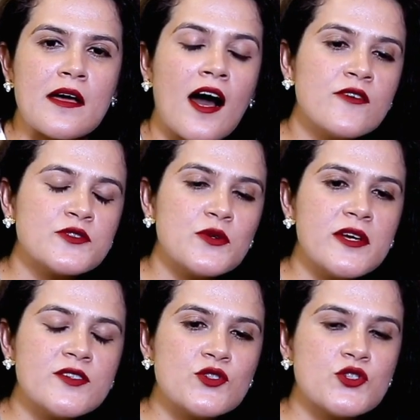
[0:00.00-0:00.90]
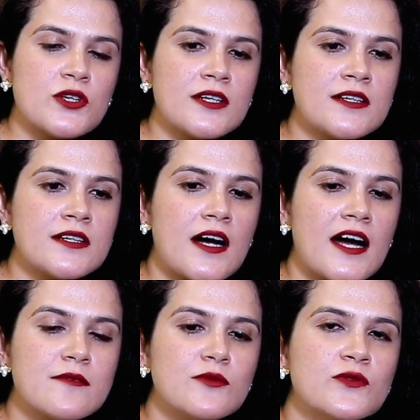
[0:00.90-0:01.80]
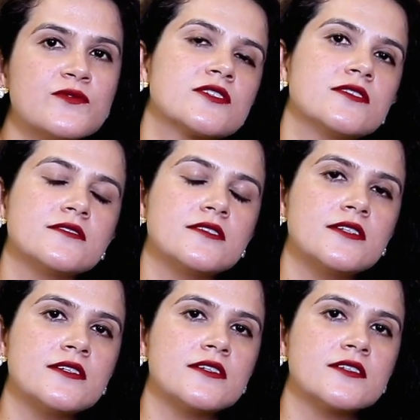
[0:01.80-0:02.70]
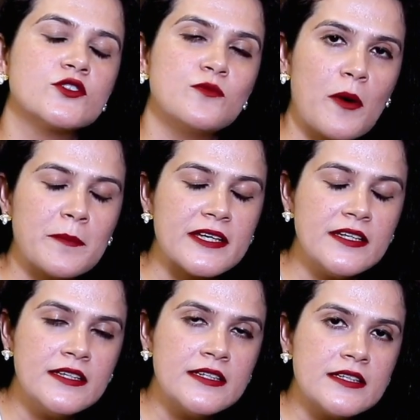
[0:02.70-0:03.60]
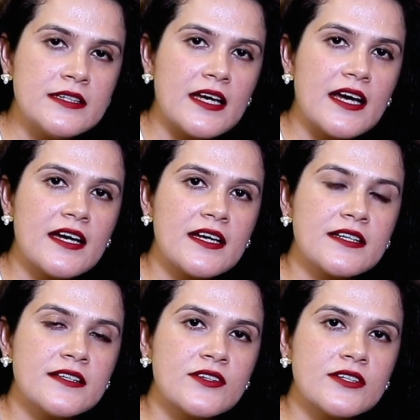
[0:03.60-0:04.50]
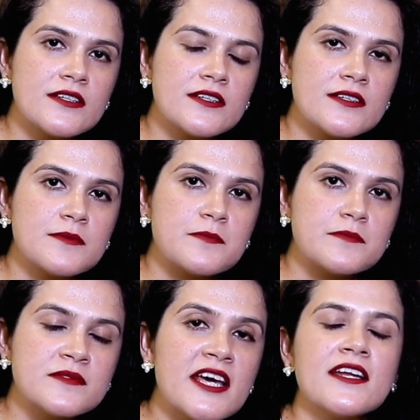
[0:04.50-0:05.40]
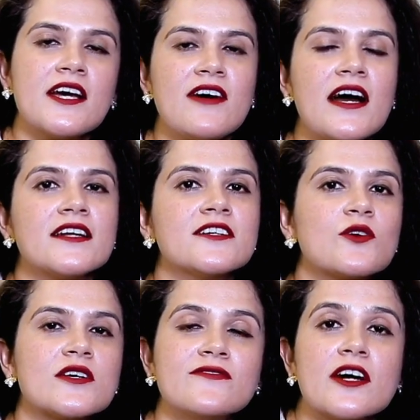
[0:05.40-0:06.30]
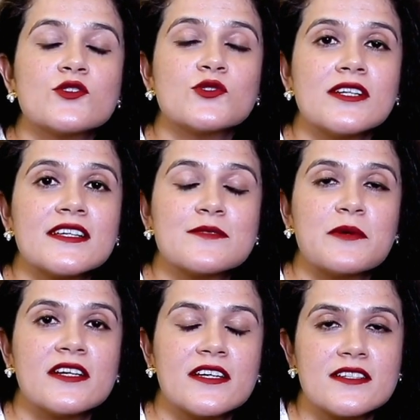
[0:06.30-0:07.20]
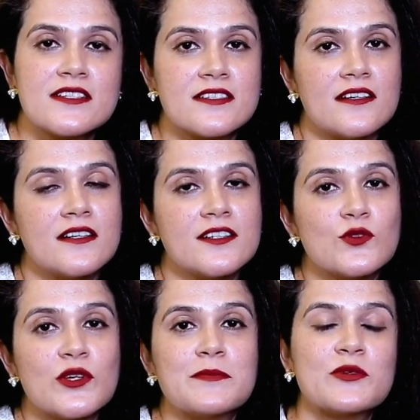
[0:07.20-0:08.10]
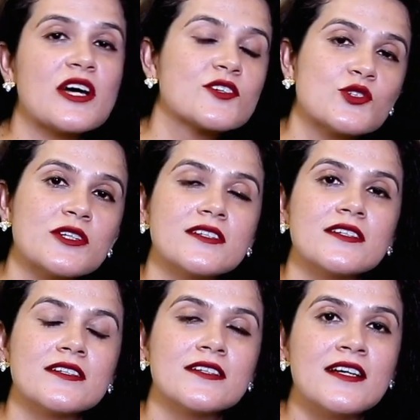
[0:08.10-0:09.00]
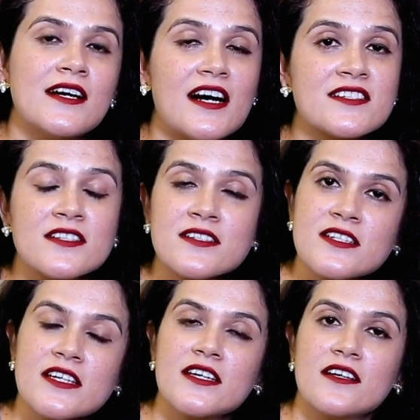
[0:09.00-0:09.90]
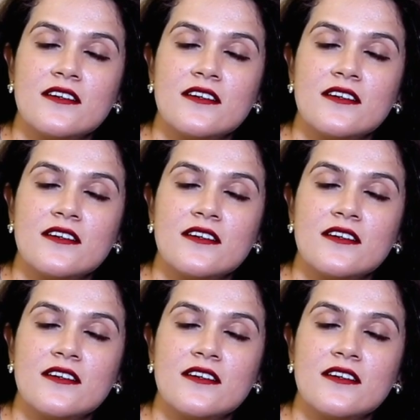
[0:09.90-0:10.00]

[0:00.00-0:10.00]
after which I moved to Bombay, and then I've had a cross-functional experience doing production, assisting,